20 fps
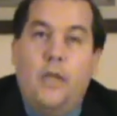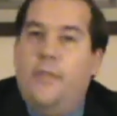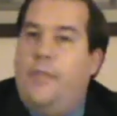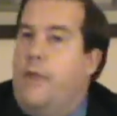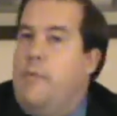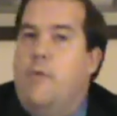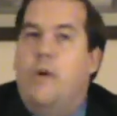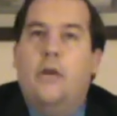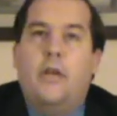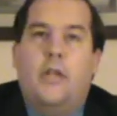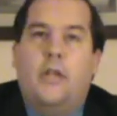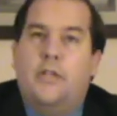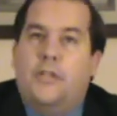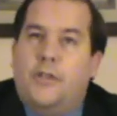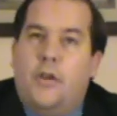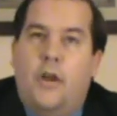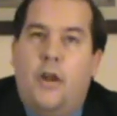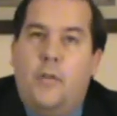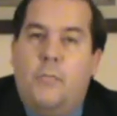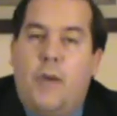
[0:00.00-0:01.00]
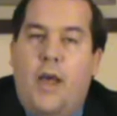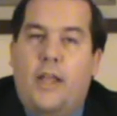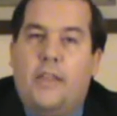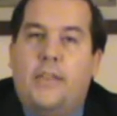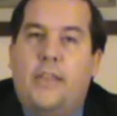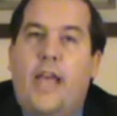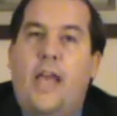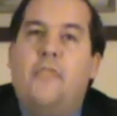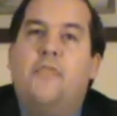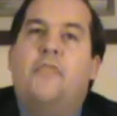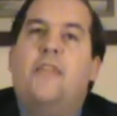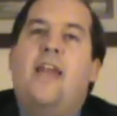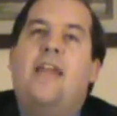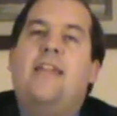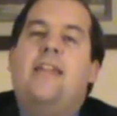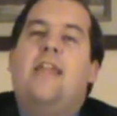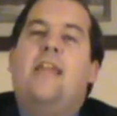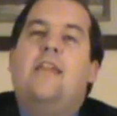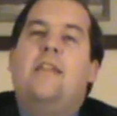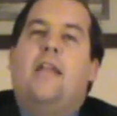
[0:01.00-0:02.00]
They weren't concerned about that.
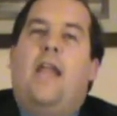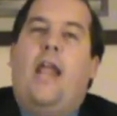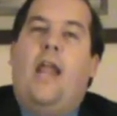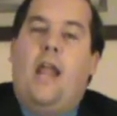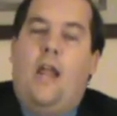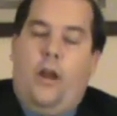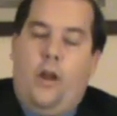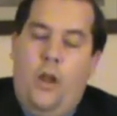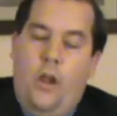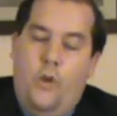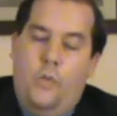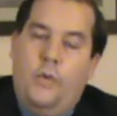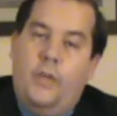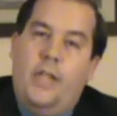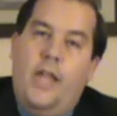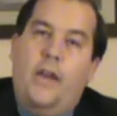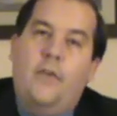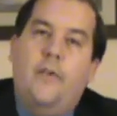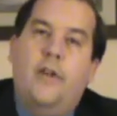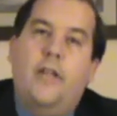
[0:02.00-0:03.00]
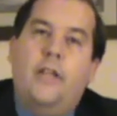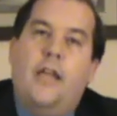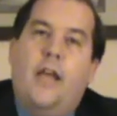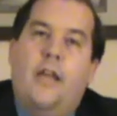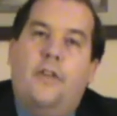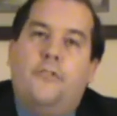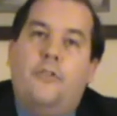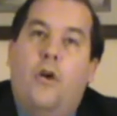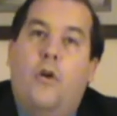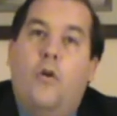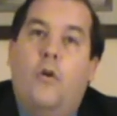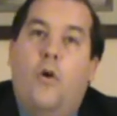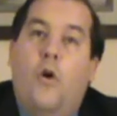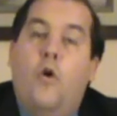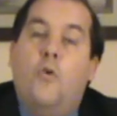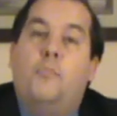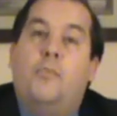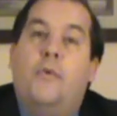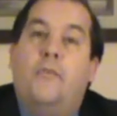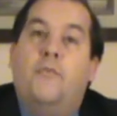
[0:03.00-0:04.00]
They didn't care. When they realized all
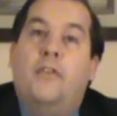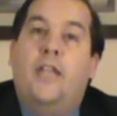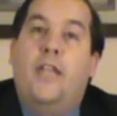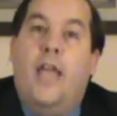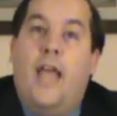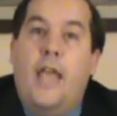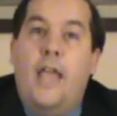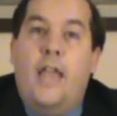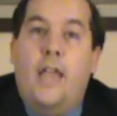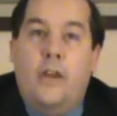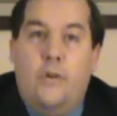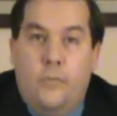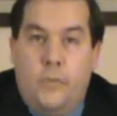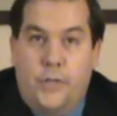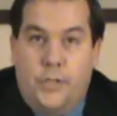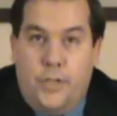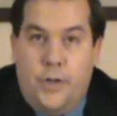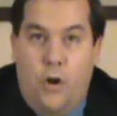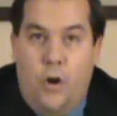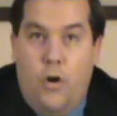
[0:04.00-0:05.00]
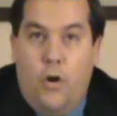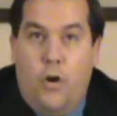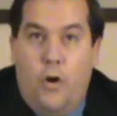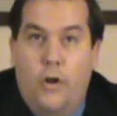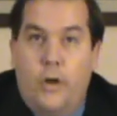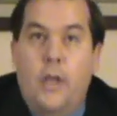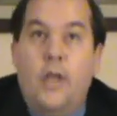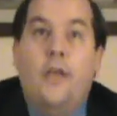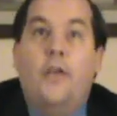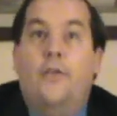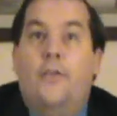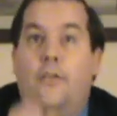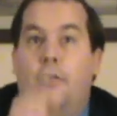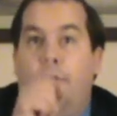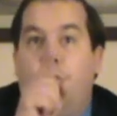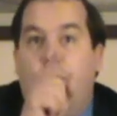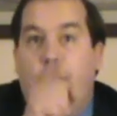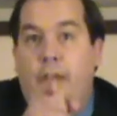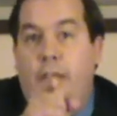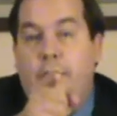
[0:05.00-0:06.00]
hope of gain was gone,
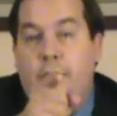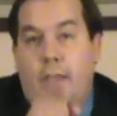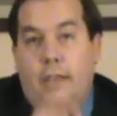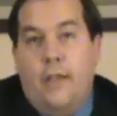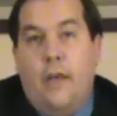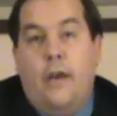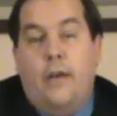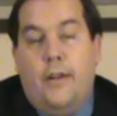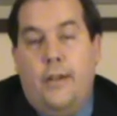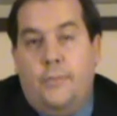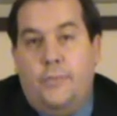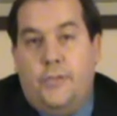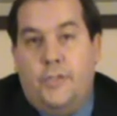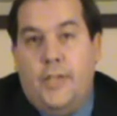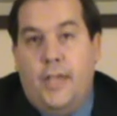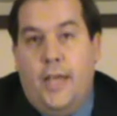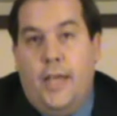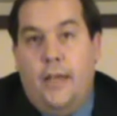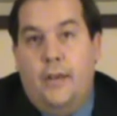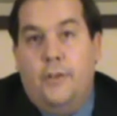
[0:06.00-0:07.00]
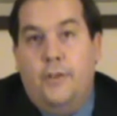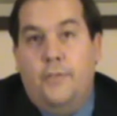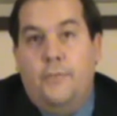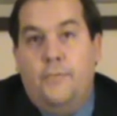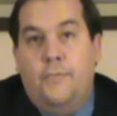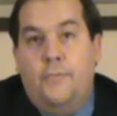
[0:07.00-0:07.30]
then they got upset.